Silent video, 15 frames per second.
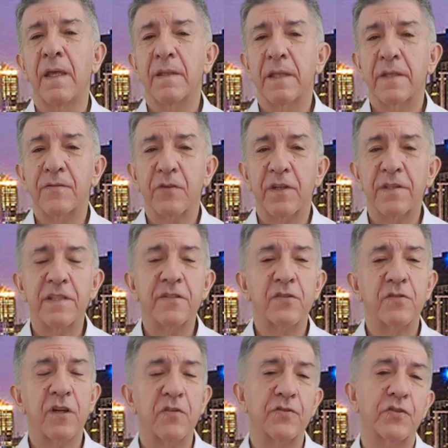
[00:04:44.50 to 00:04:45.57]
the
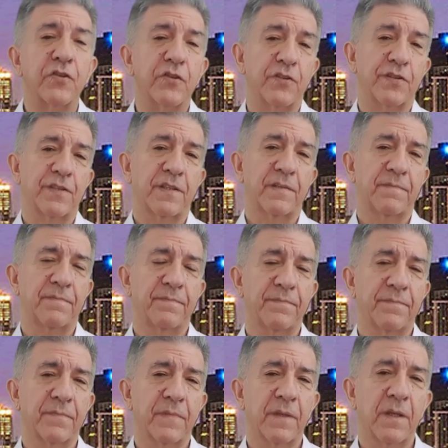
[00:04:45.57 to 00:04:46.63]
traditional Church,
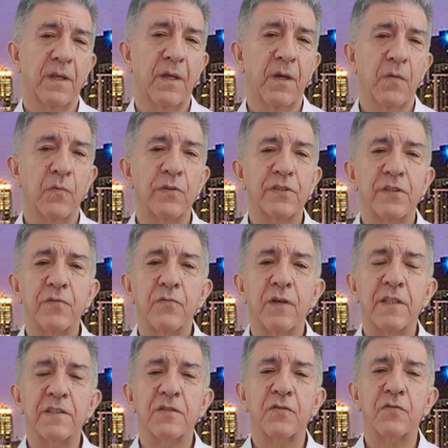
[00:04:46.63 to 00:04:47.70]
which he
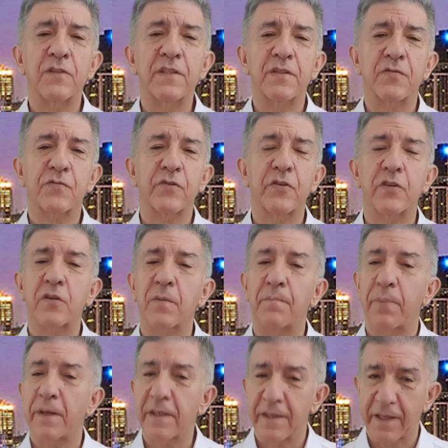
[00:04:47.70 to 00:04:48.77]
wants to destroy
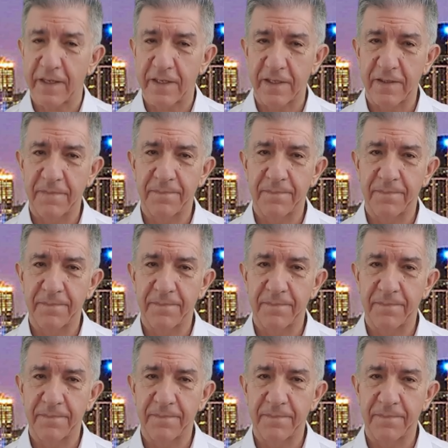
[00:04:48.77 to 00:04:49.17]
completely,